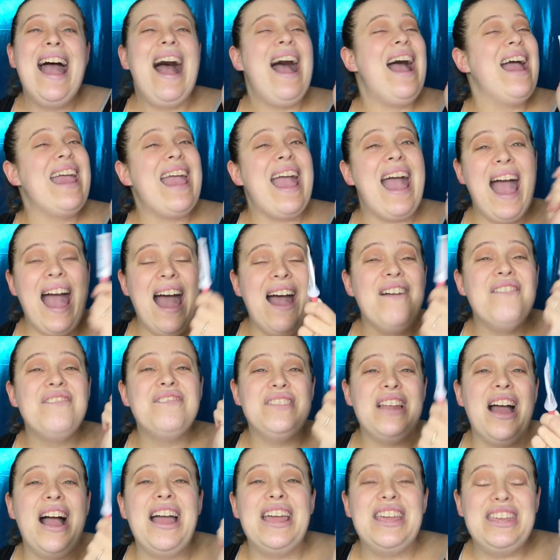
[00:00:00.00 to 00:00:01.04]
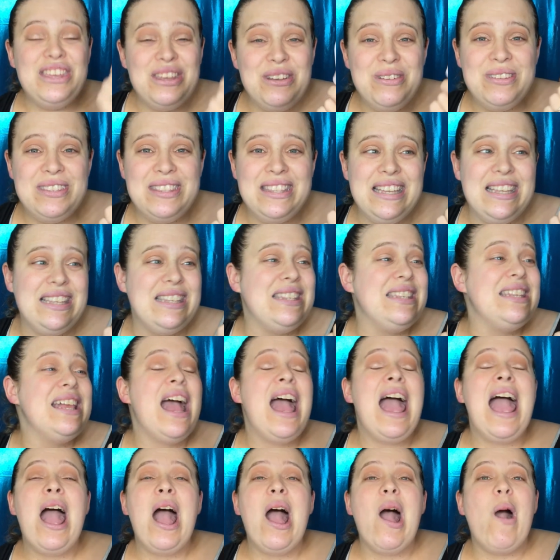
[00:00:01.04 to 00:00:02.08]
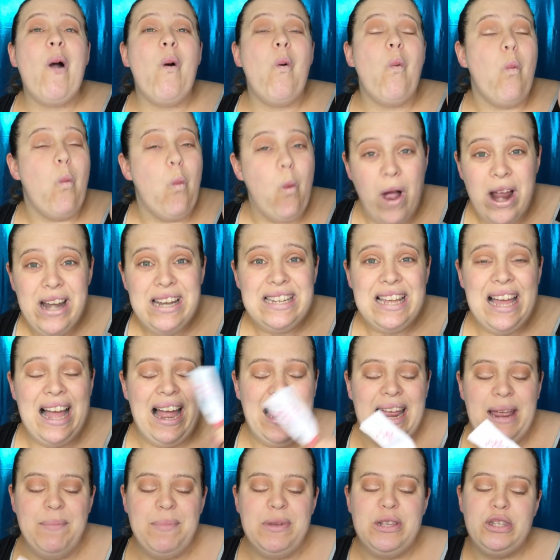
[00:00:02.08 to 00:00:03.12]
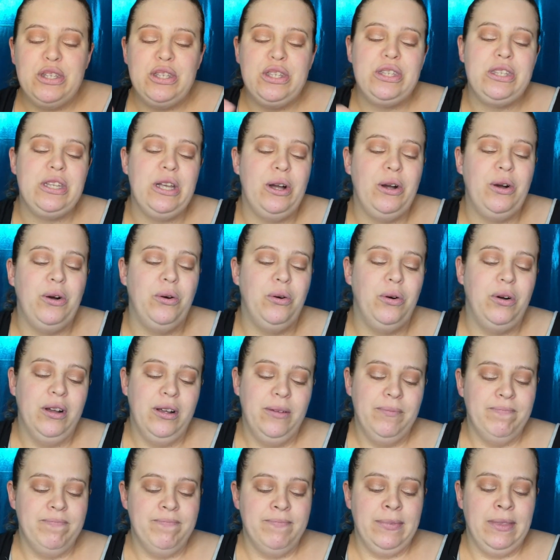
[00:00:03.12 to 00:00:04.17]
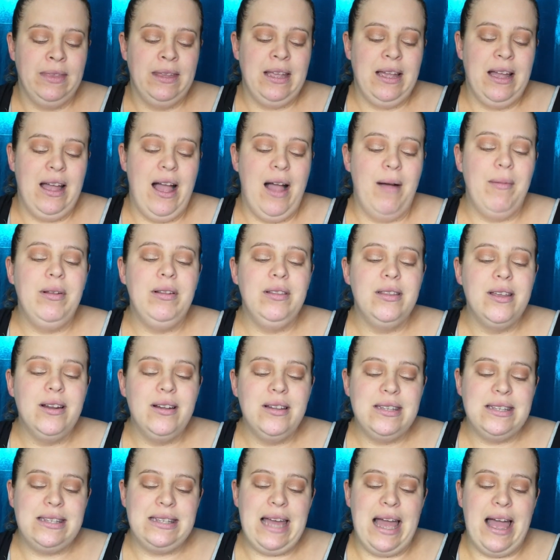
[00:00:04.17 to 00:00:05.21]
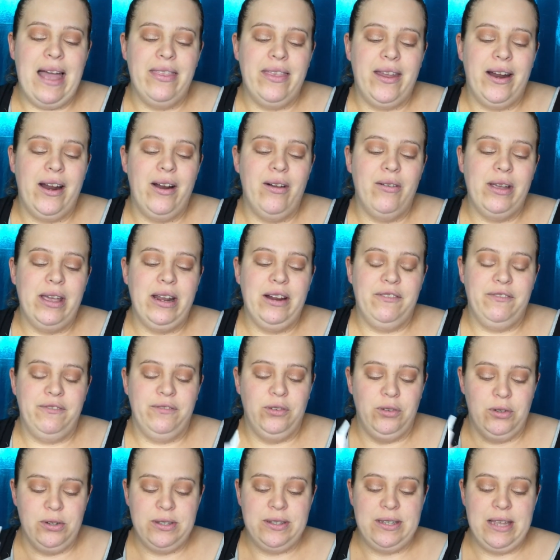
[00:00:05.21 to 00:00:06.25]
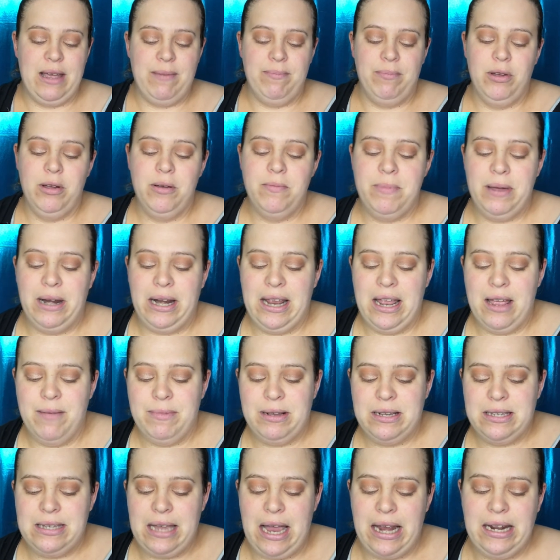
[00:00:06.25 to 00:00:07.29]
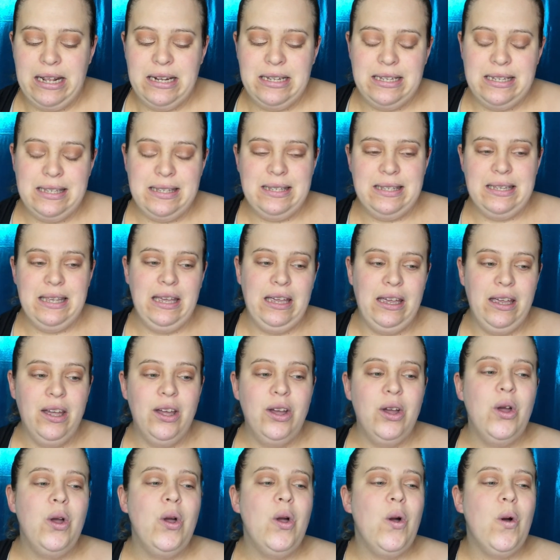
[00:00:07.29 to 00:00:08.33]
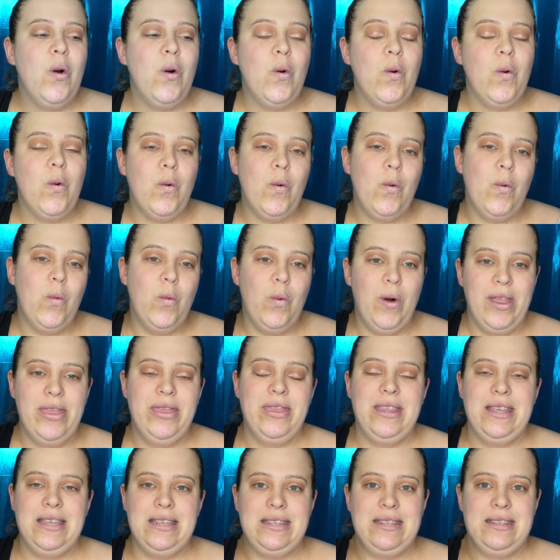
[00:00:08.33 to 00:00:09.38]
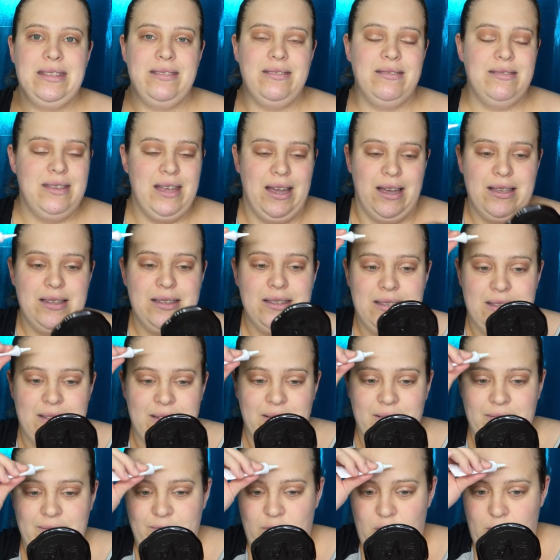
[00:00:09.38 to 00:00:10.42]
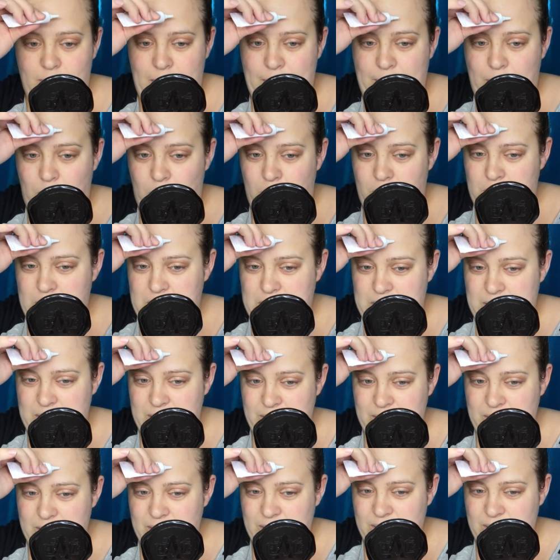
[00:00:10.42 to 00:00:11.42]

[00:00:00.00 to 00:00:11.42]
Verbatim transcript: I have not used this one time. So I'm a little sad that I don't get a full sample, but I am excited to see what this does for my pores.